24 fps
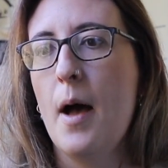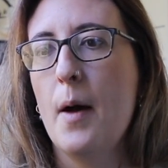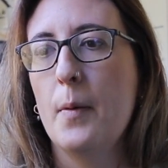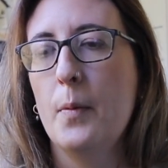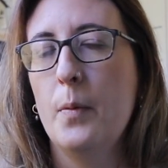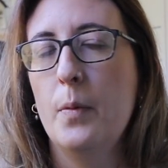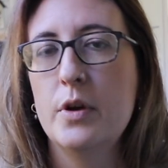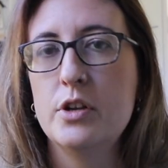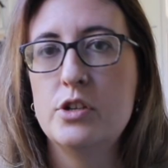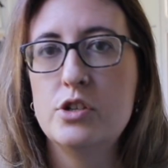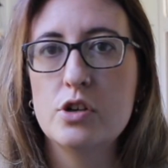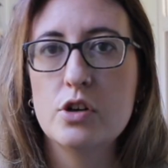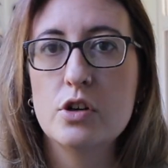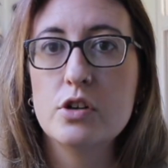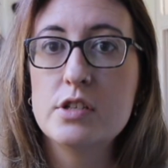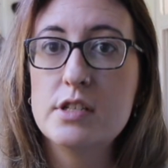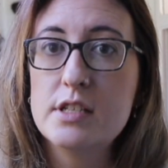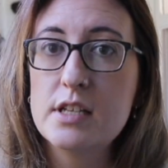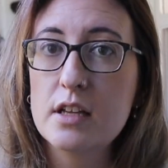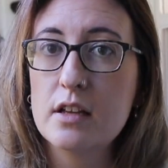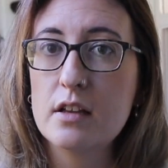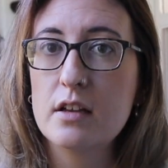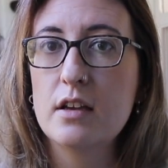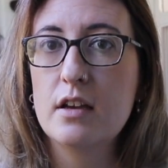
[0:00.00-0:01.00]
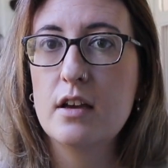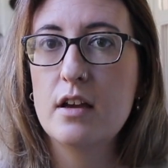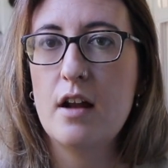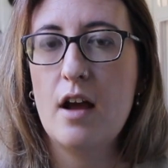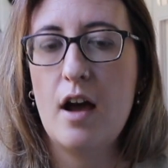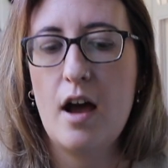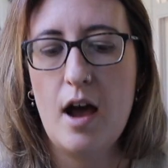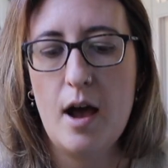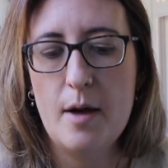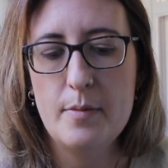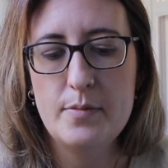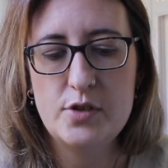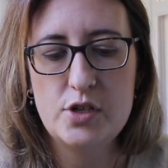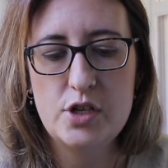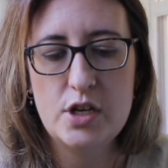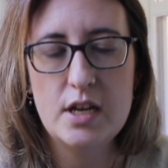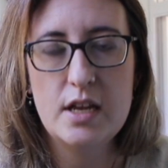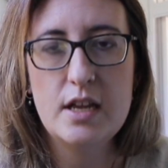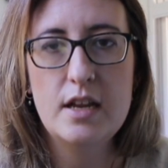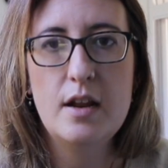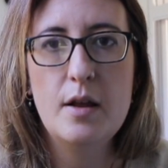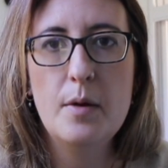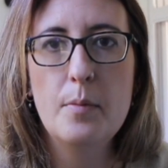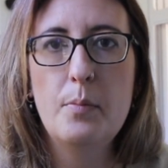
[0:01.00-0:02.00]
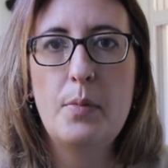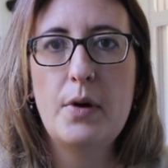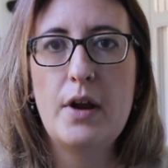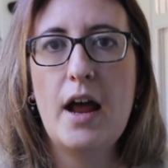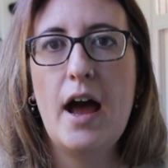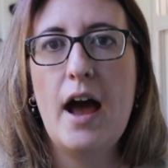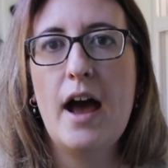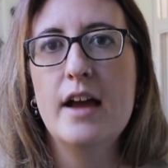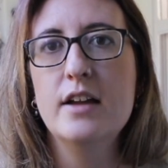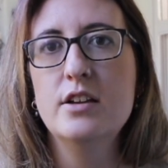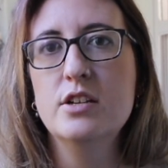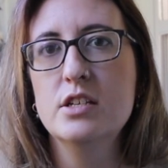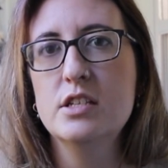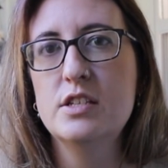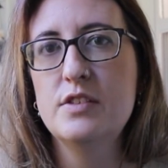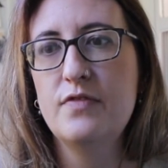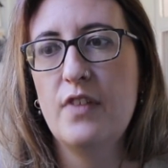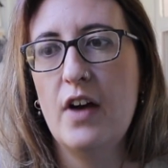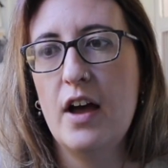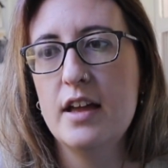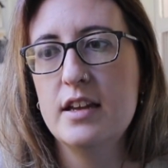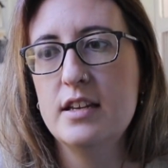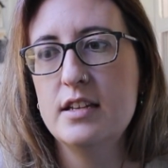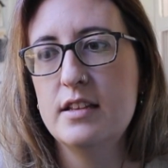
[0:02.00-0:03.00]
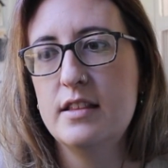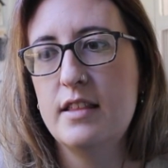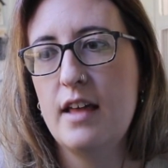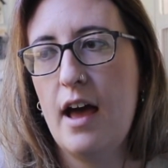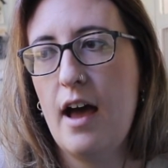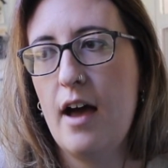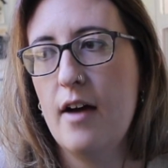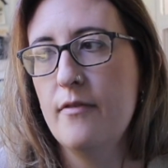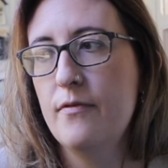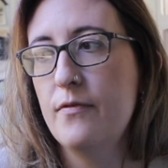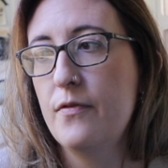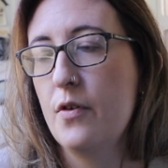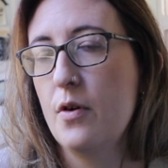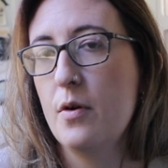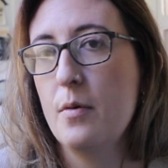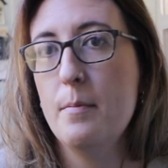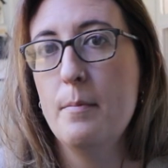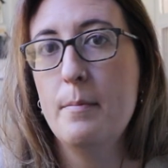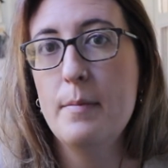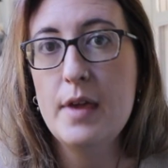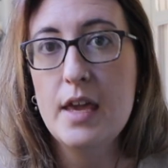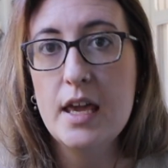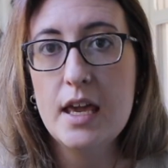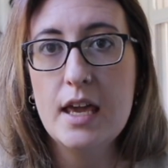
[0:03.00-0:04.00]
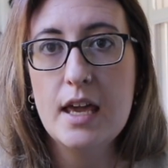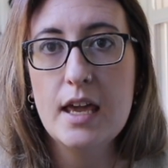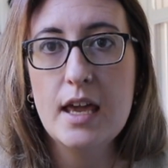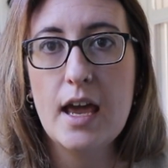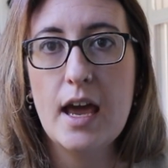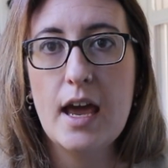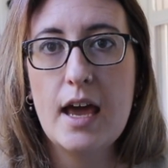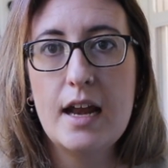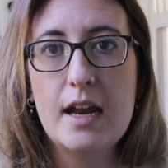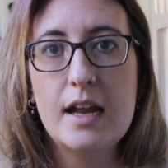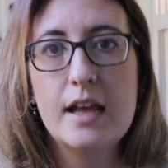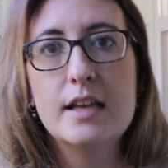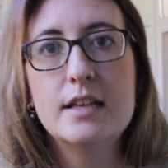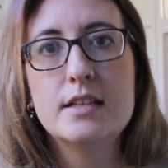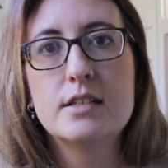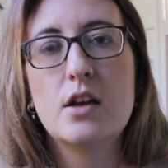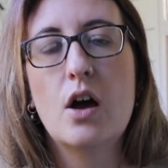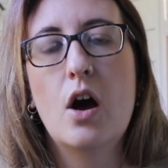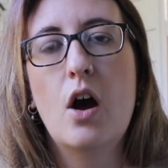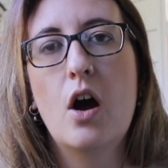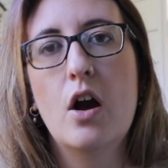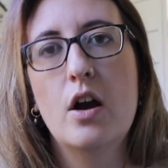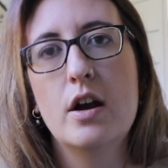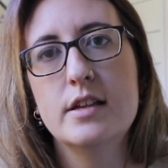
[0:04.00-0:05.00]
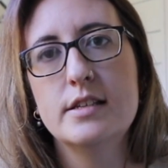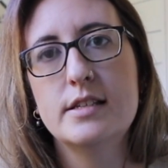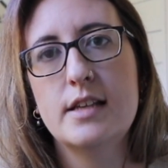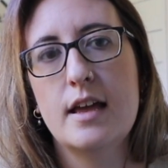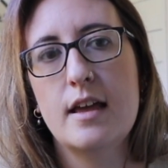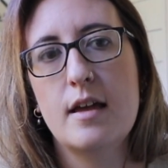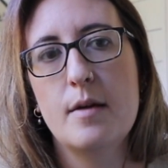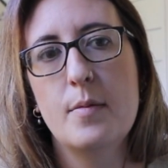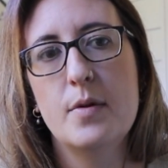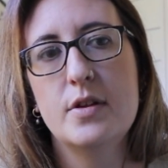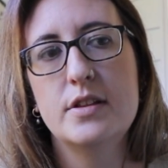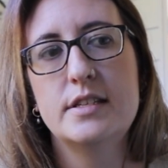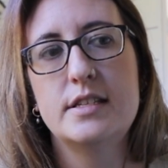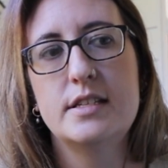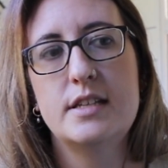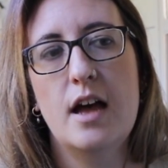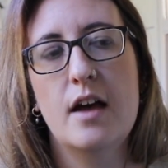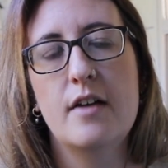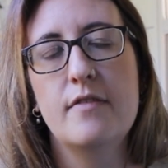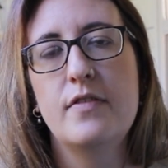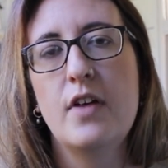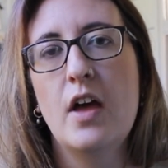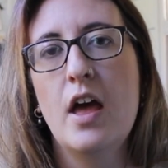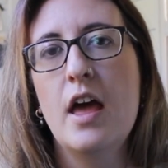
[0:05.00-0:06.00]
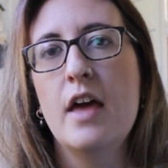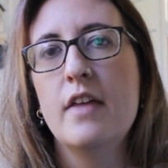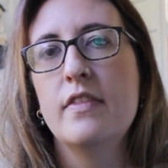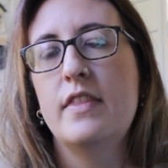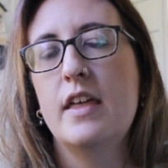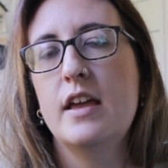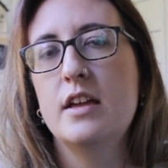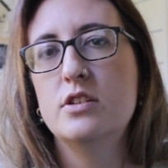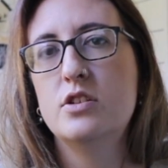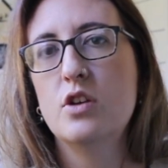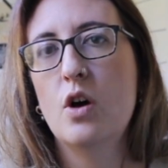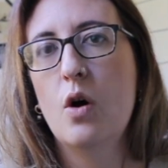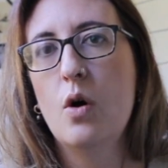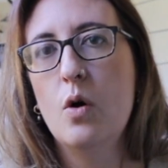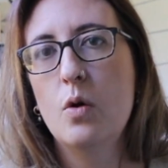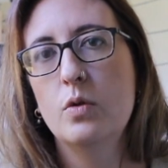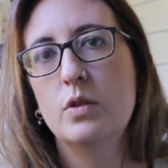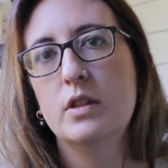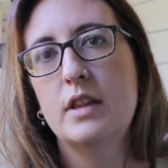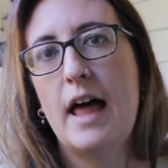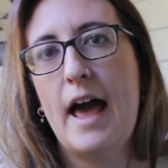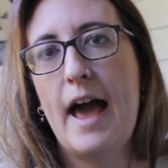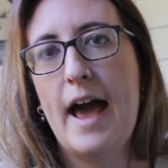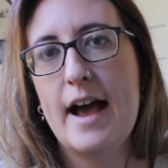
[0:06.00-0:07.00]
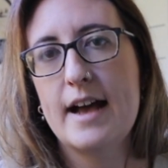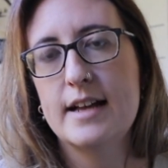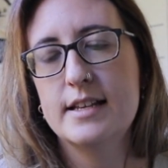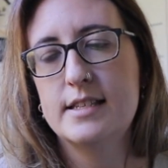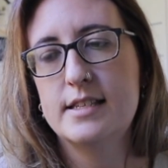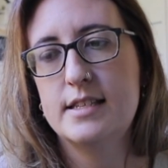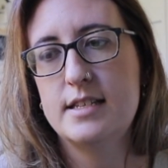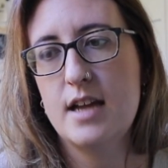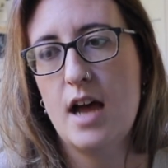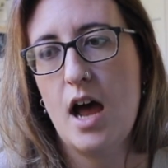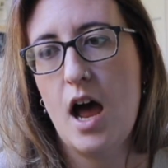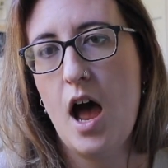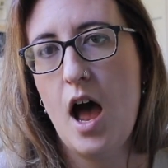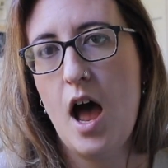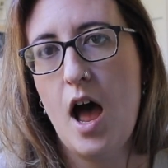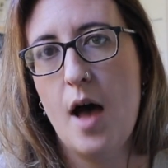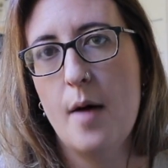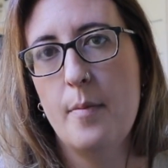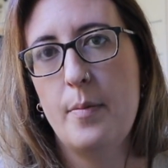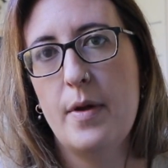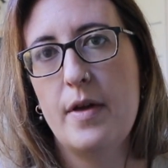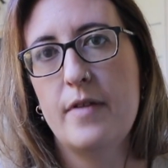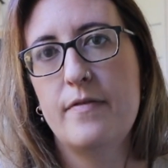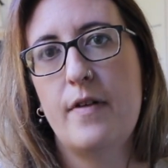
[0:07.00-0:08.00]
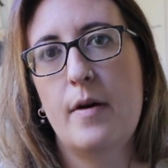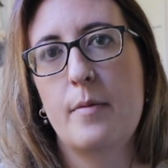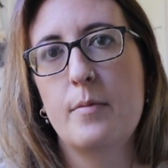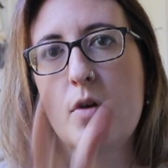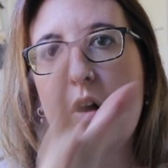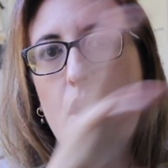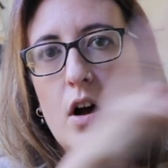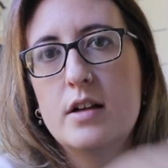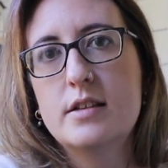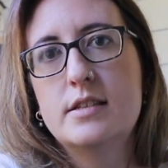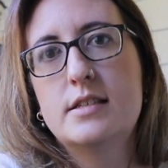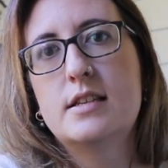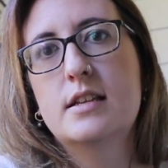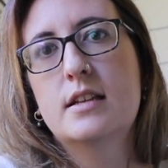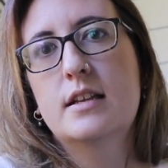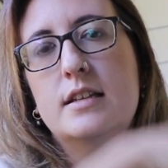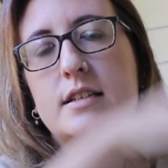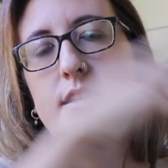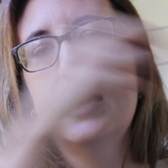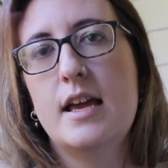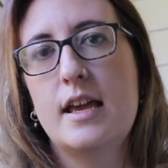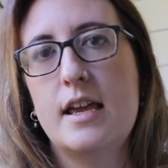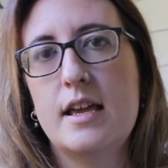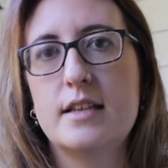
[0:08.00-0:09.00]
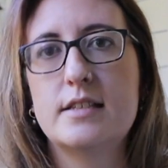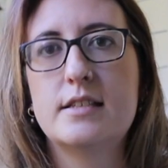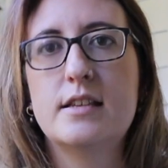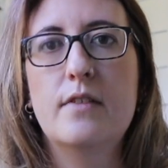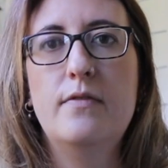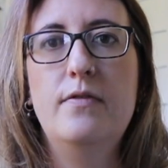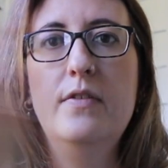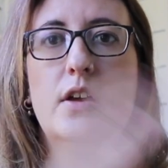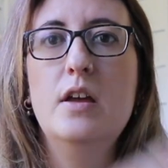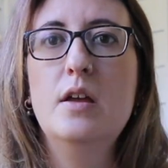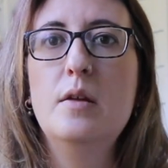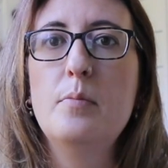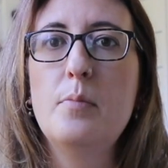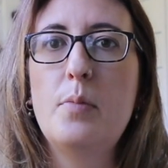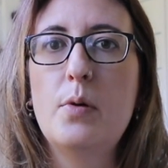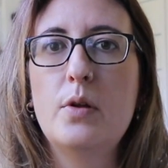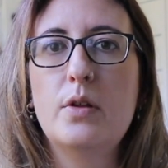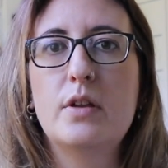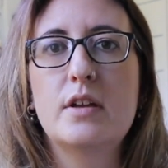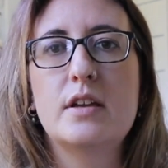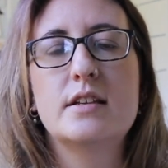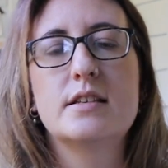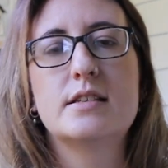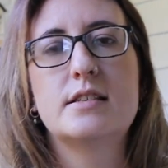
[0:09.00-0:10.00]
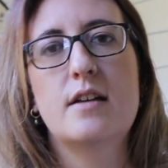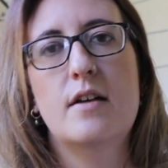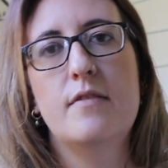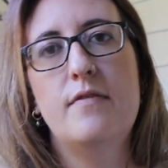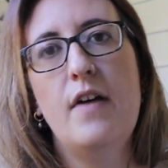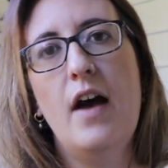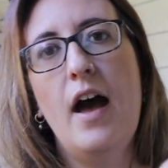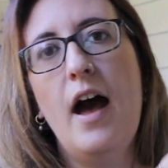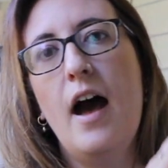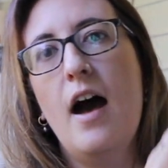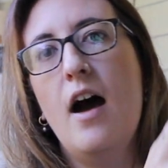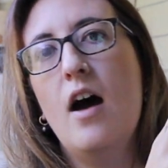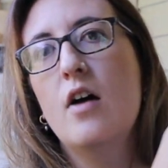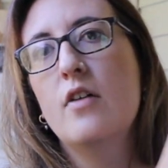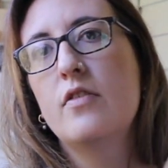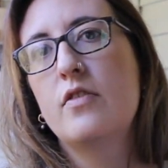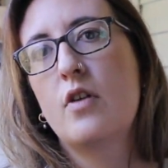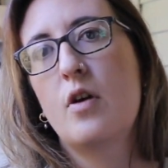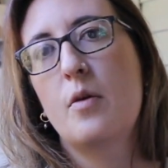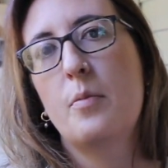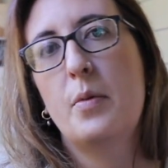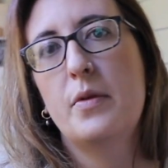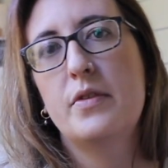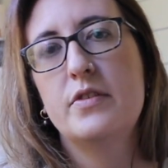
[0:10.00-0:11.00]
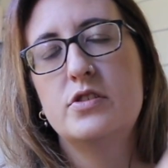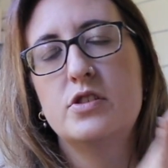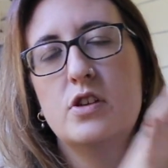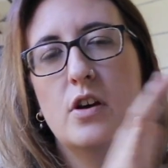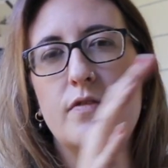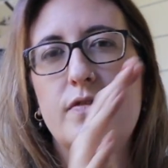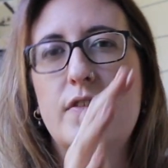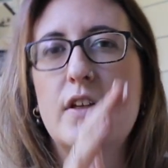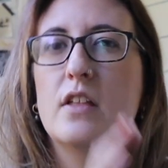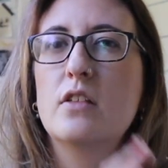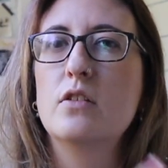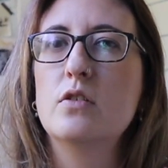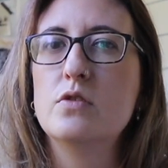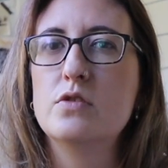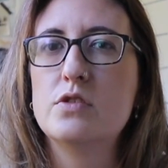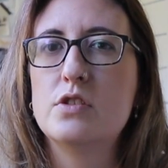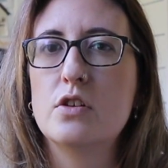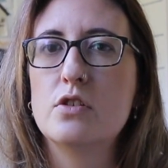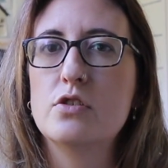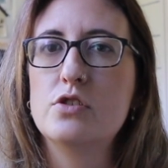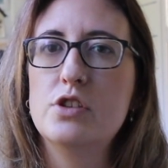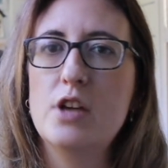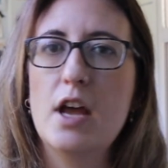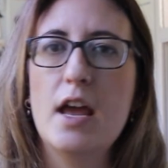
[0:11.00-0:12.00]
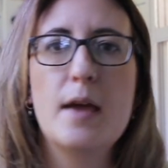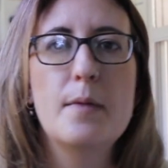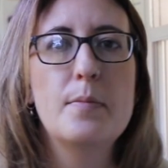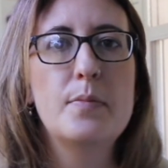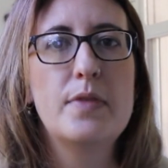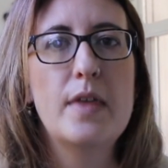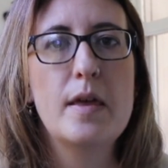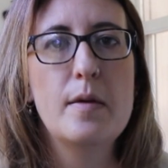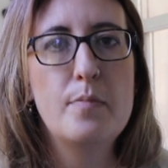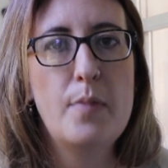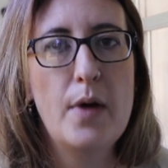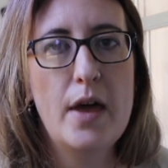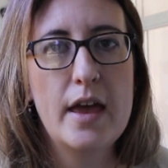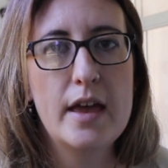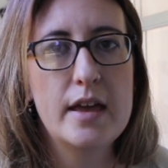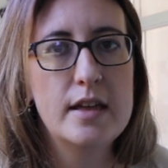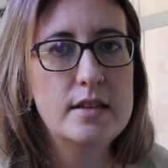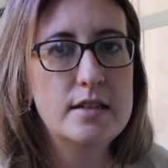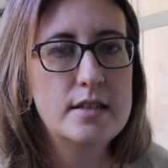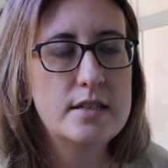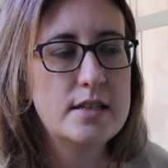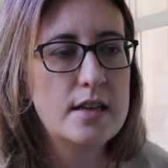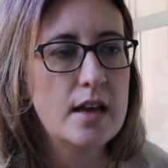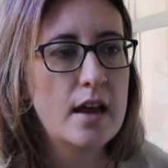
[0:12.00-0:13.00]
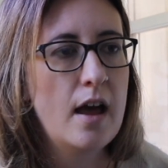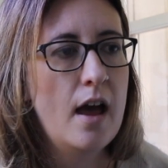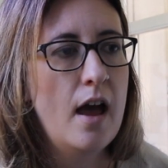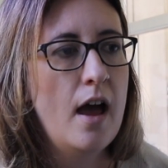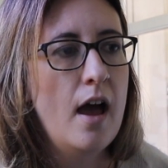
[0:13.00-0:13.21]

which are still a good option, but I just find that for me, and as hard as I am on stuff, they don't last up if I'm constantly taking stuff in, pulling stuff out. They're up on the shelf, they lose their shape, they bend,